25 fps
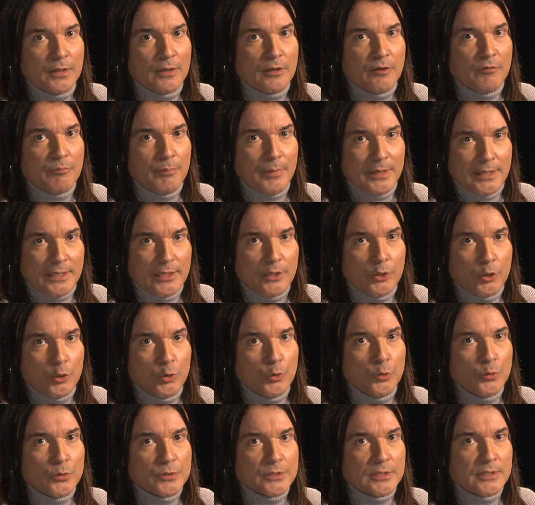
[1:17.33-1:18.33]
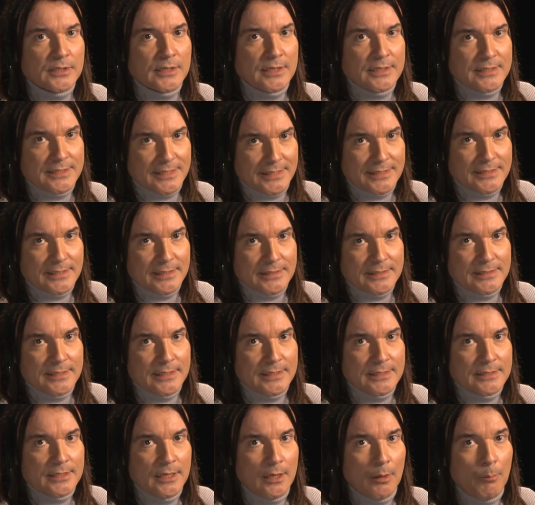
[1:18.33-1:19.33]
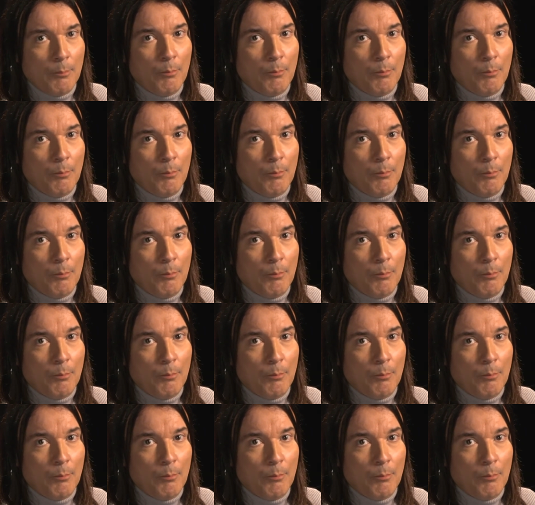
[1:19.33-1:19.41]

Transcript: of many hues and consistencies,